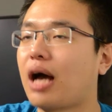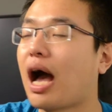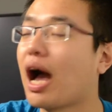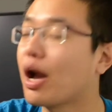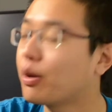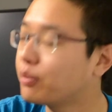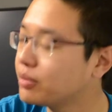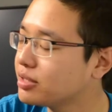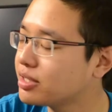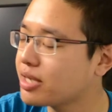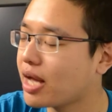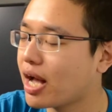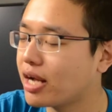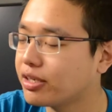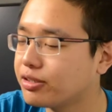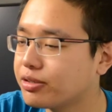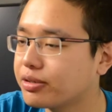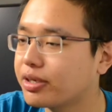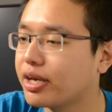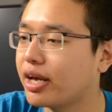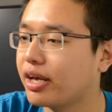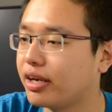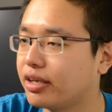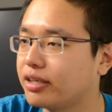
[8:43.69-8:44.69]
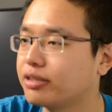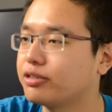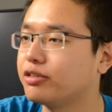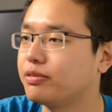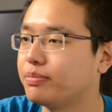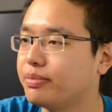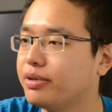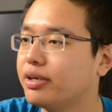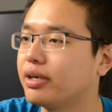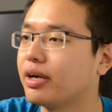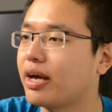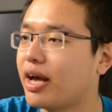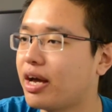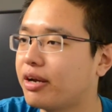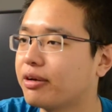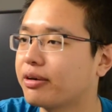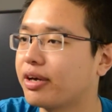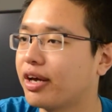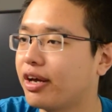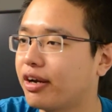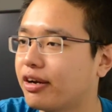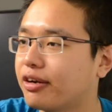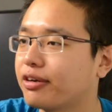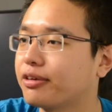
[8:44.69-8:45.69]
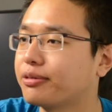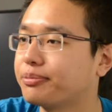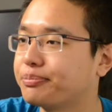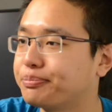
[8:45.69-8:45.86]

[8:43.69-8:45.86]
was educated to be an educator,